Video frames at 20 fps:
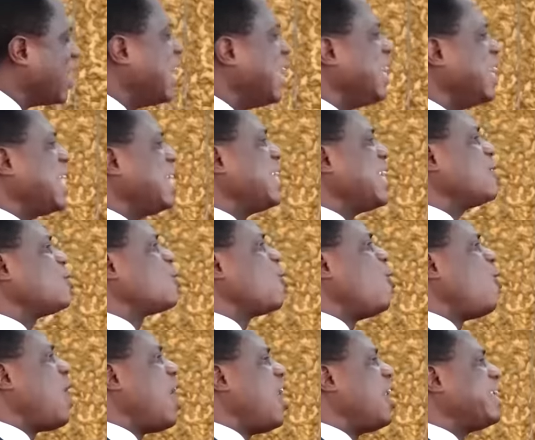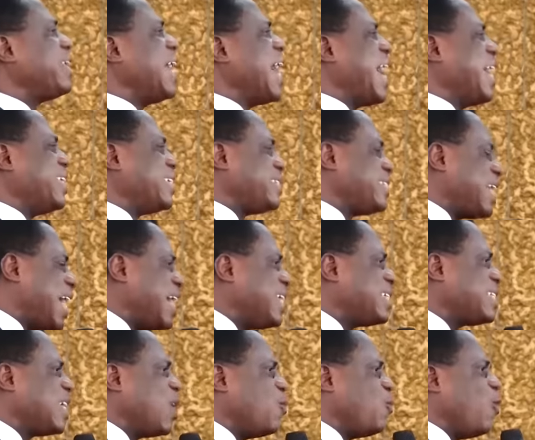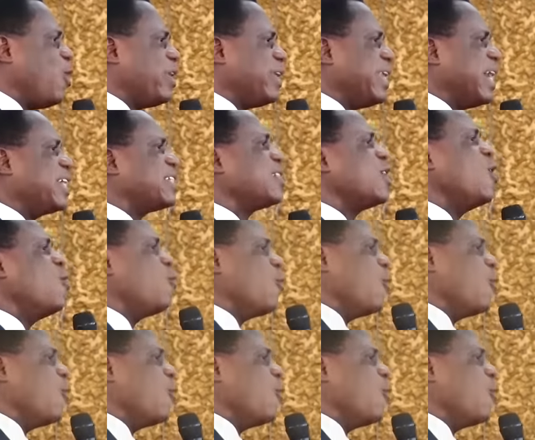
Let us go out there and signs and wonders will